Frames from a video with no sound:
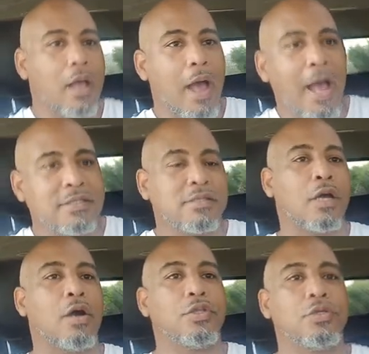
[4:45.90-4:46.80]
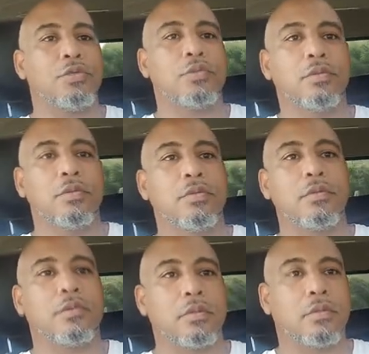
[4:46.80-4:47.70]
I saw you
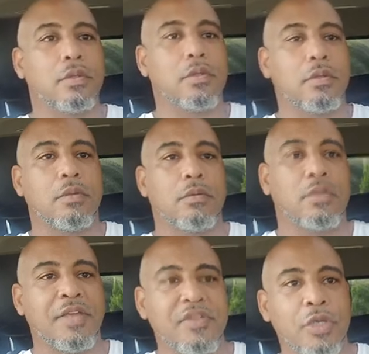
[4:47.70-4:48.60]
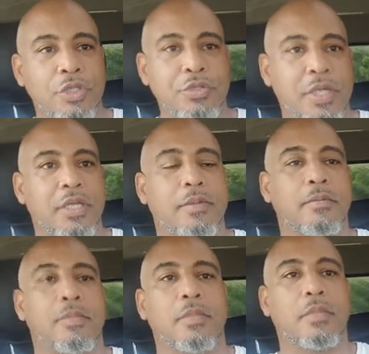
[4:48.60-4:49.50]
living your dream.
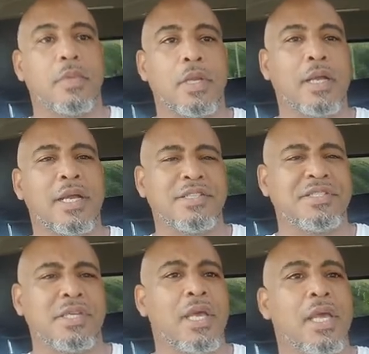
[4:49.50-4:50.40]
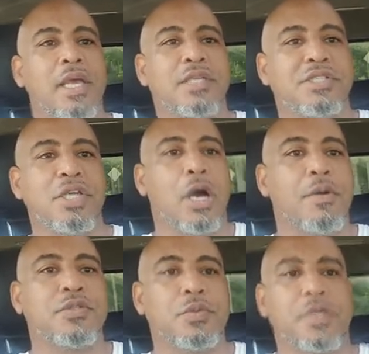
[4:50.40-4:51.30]
Because she
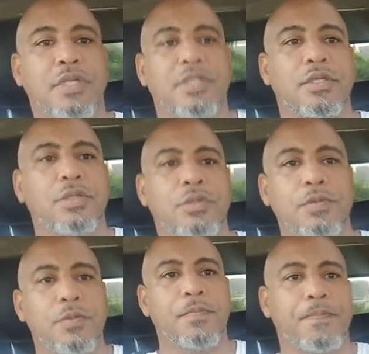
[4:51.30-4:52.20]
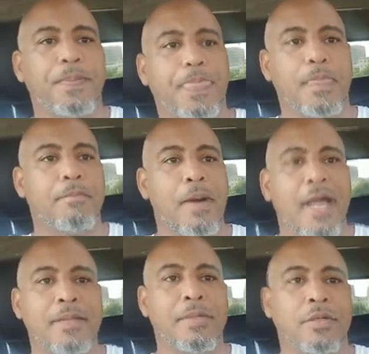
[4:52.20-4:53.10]
always wanted to do
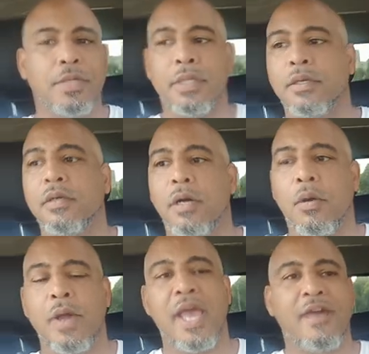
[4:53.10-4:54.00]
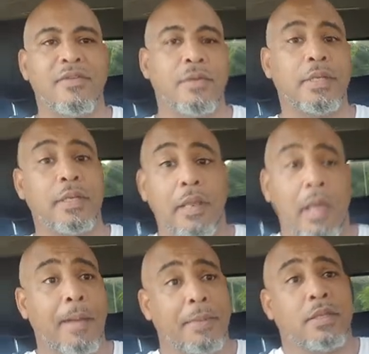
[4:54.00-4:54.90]
bodybuilding or what have you. And
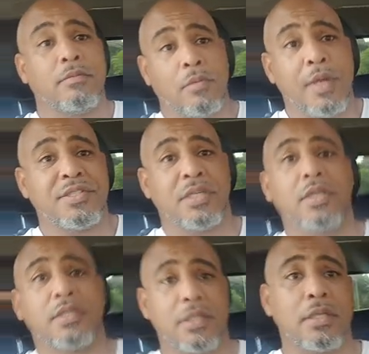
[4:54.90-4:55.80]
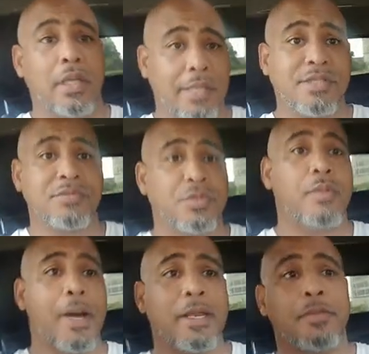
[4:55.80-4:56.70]
I mean, she looked like she was
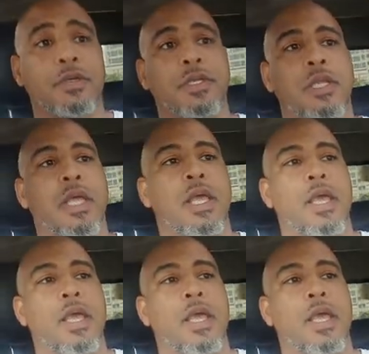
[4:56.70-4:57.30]
doing bodybuilding